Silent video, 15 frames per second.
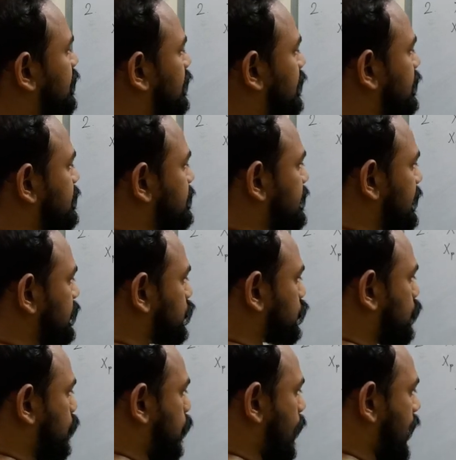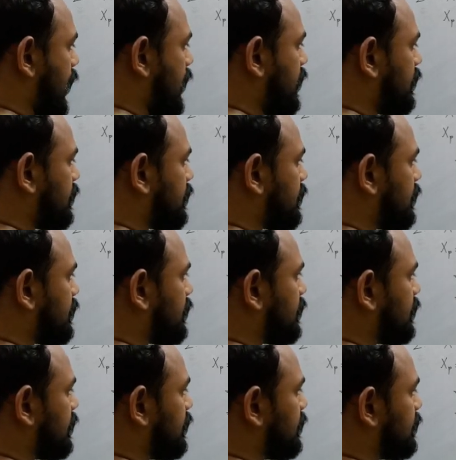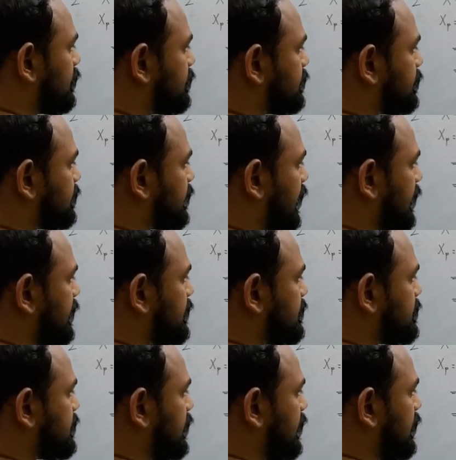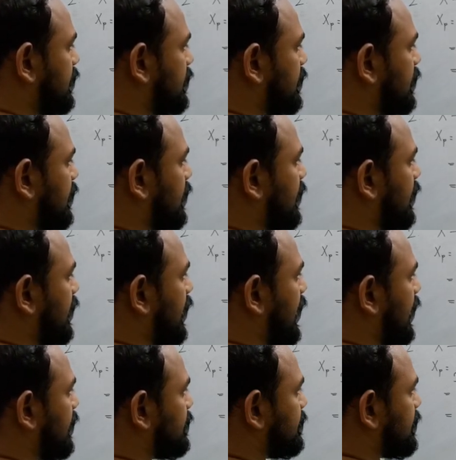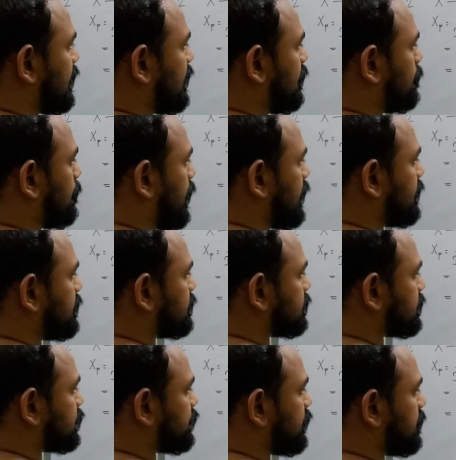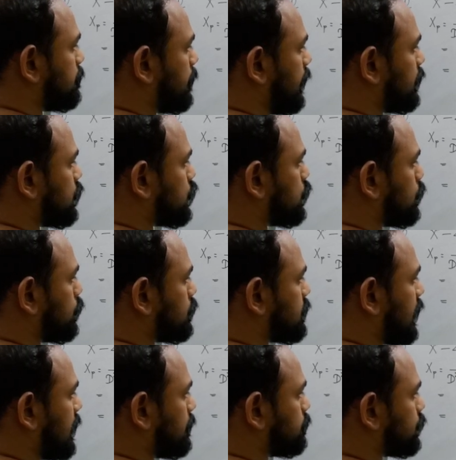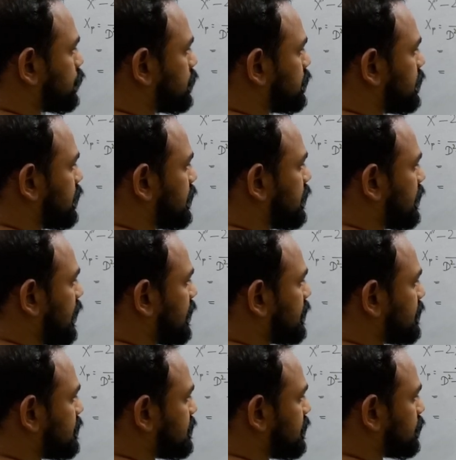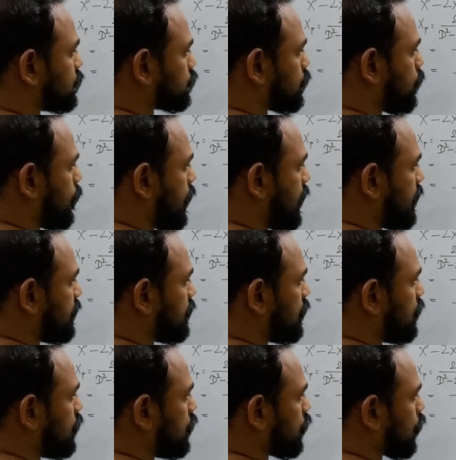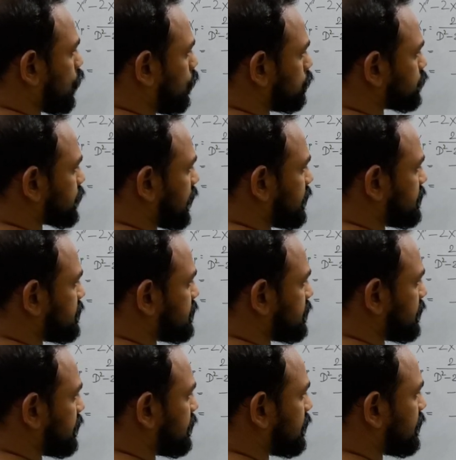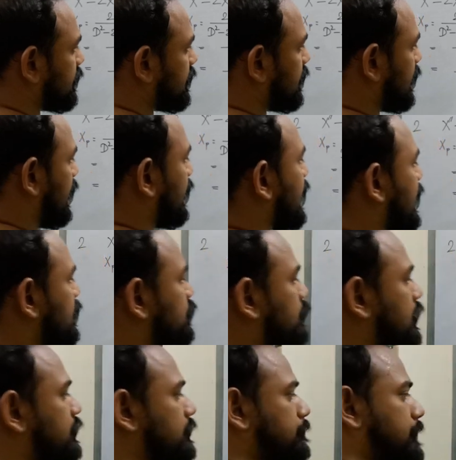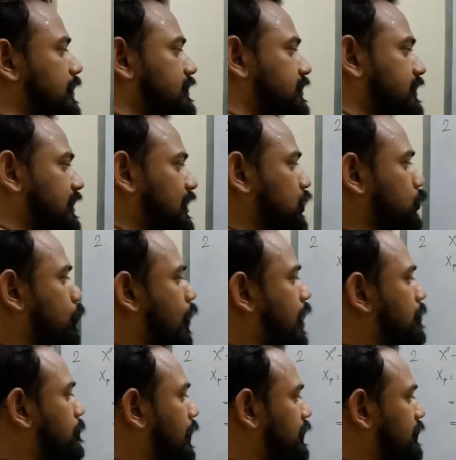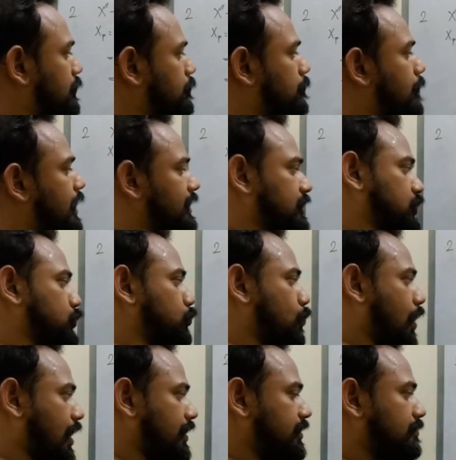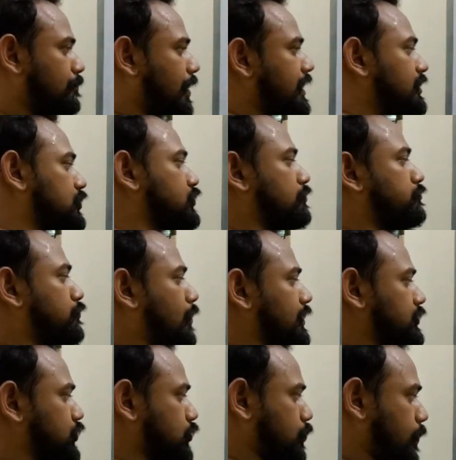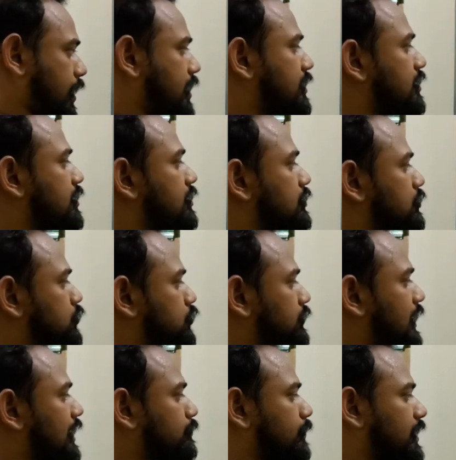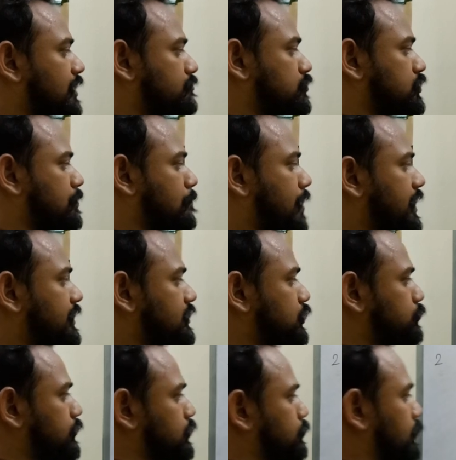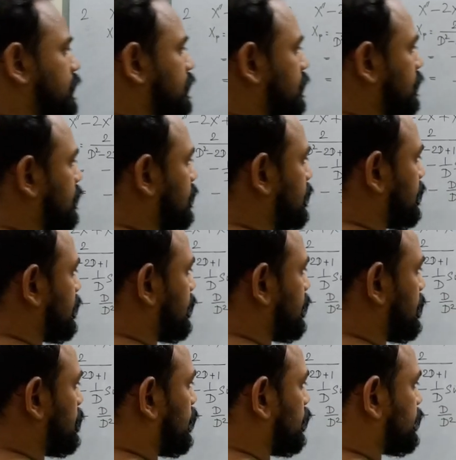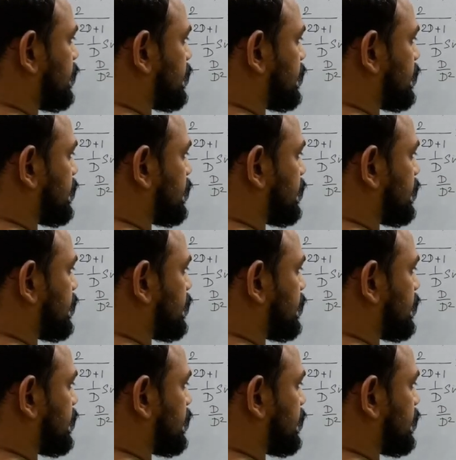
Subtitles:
a d square, sine t, and then a minus 3 by 2 times d and a d square cosine t. Again, you can replace the d square by the minus of 1 square. So that will give you the minus, which will remove